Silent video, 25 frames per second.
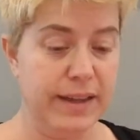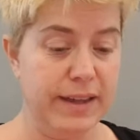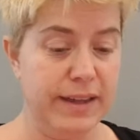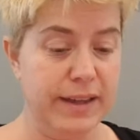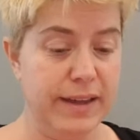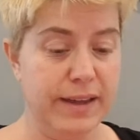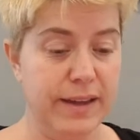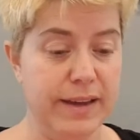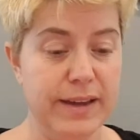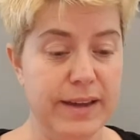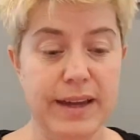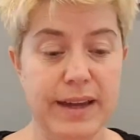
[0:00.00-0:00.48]

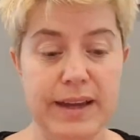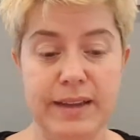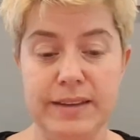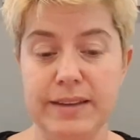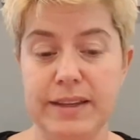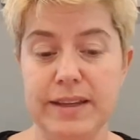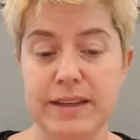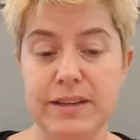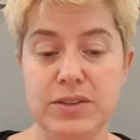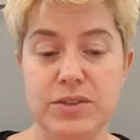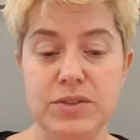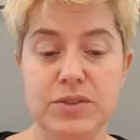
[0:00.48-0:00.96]

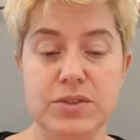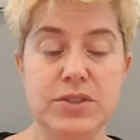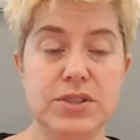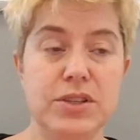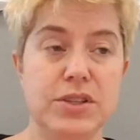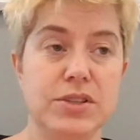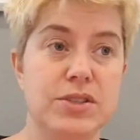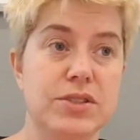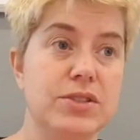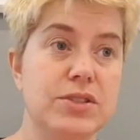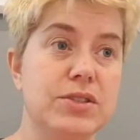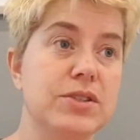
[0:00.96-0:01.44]
and then you
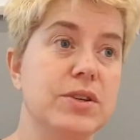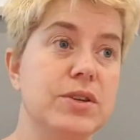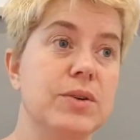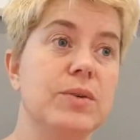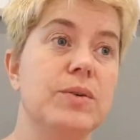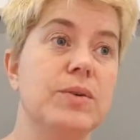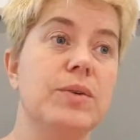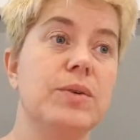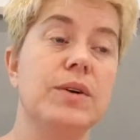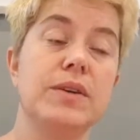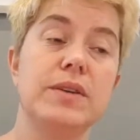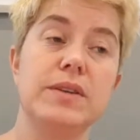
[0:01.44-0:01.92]
just
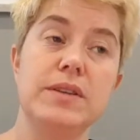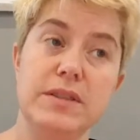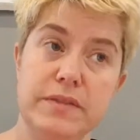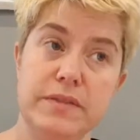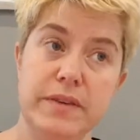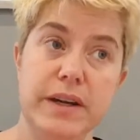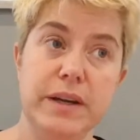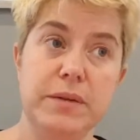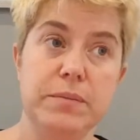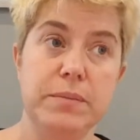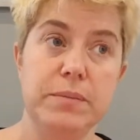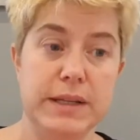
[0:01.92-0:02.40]
do
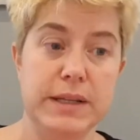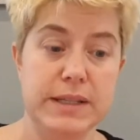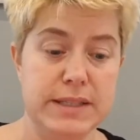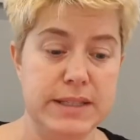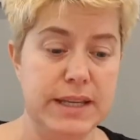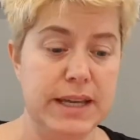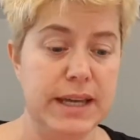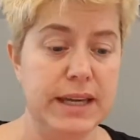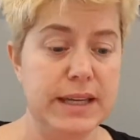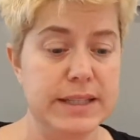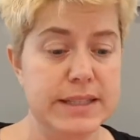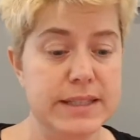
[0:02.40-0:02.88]
divide by
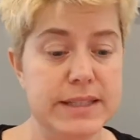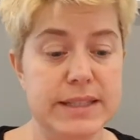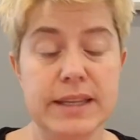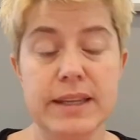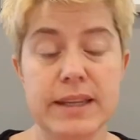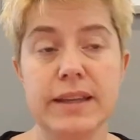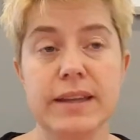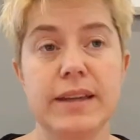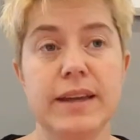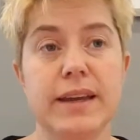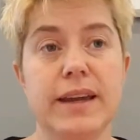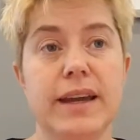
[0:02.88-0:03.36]
6,
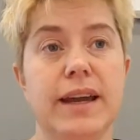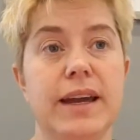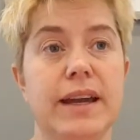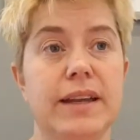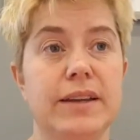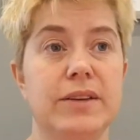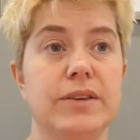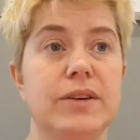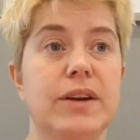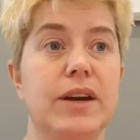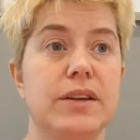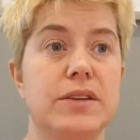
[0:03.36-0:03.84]

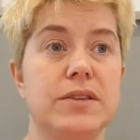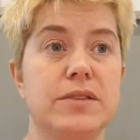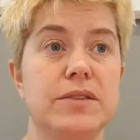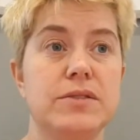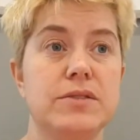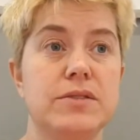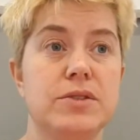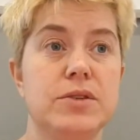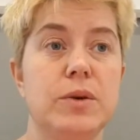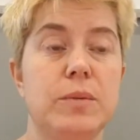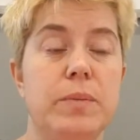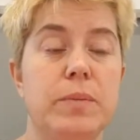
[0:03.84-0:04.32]
and you got
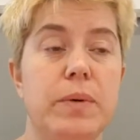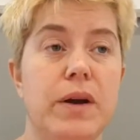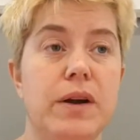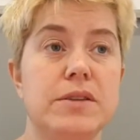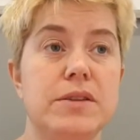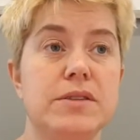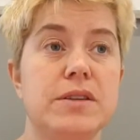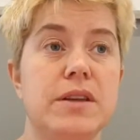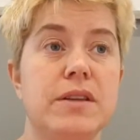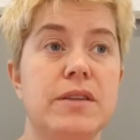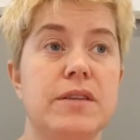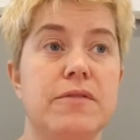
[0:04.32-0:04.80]
2
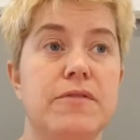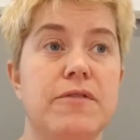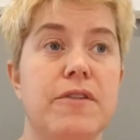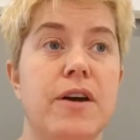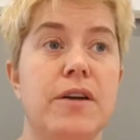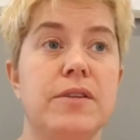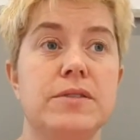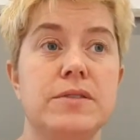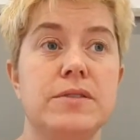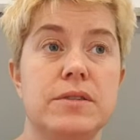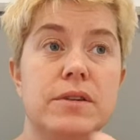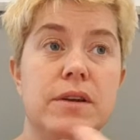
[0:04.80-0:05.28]
parts on the
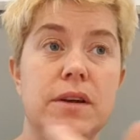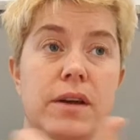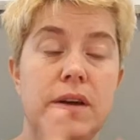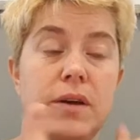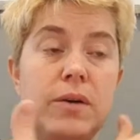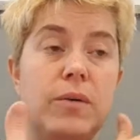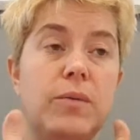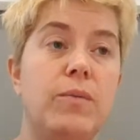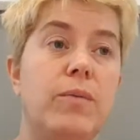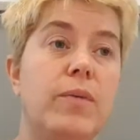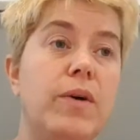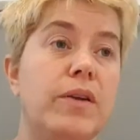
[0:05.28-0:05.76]
front,
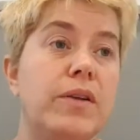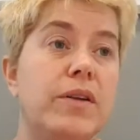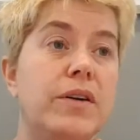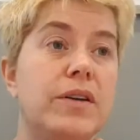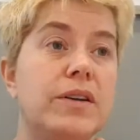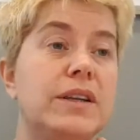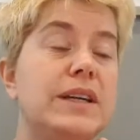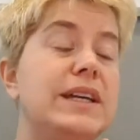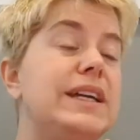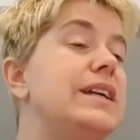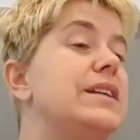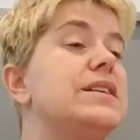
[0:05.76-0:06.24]
1
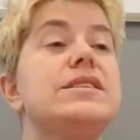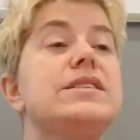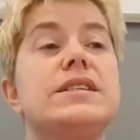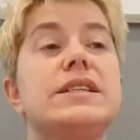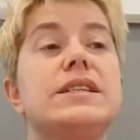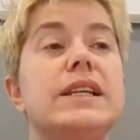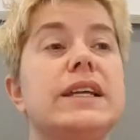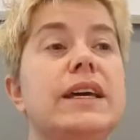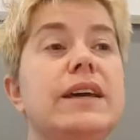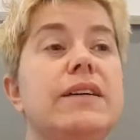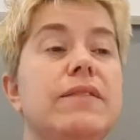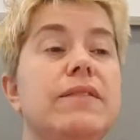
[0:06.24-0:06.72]
on each
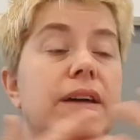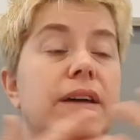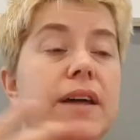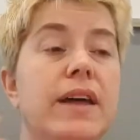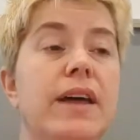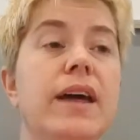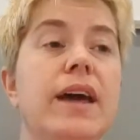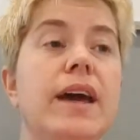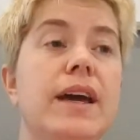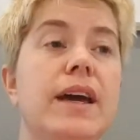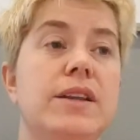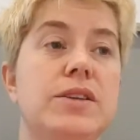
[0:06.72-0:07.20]
sleeve,
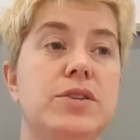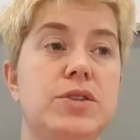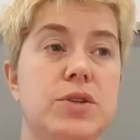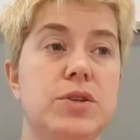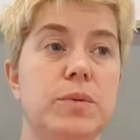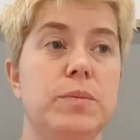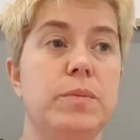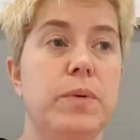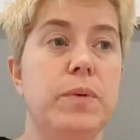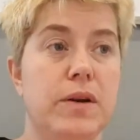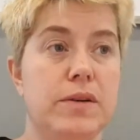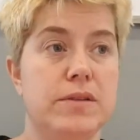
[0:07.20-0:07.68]
and
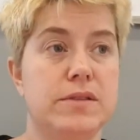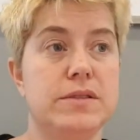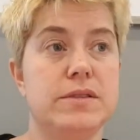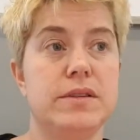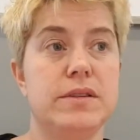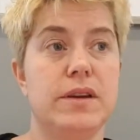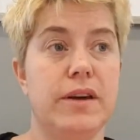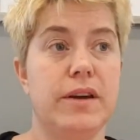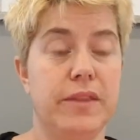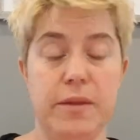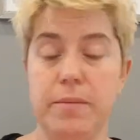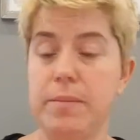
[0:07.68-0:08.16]
2
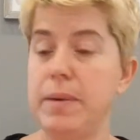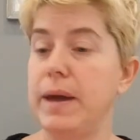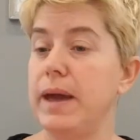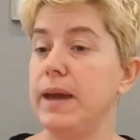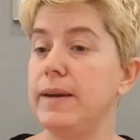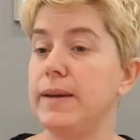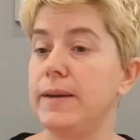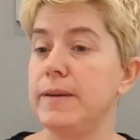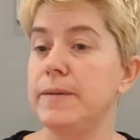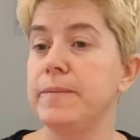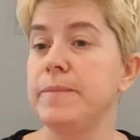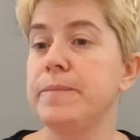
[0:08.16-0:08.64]
parts on the
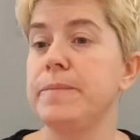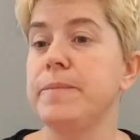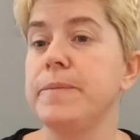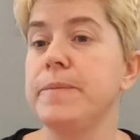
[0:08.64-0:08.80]
back.